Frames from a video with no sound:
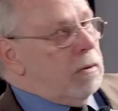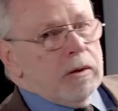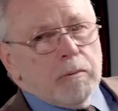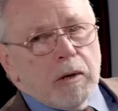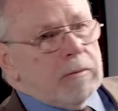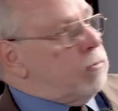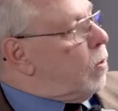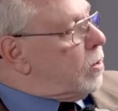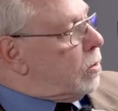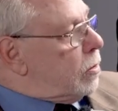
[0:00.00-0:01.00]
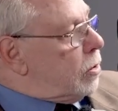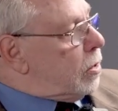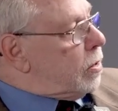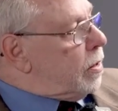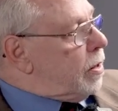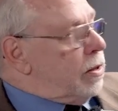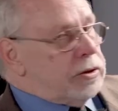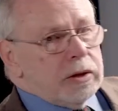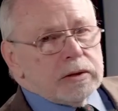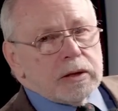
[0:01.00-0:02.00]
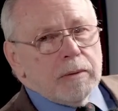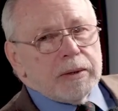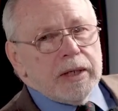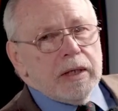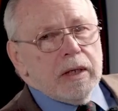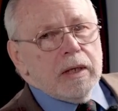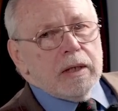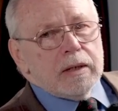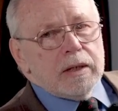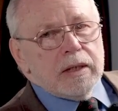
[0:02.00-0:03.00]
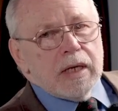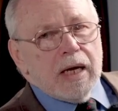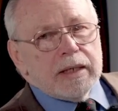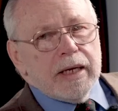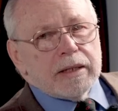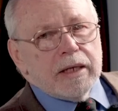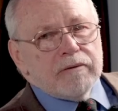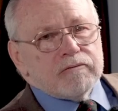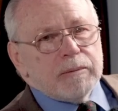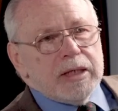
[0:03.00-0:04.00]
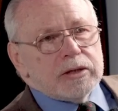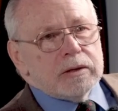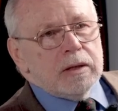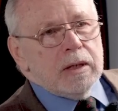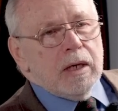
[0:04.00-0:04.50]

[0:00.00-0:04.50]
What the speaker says: The problem was just that the insurance company did not get the information.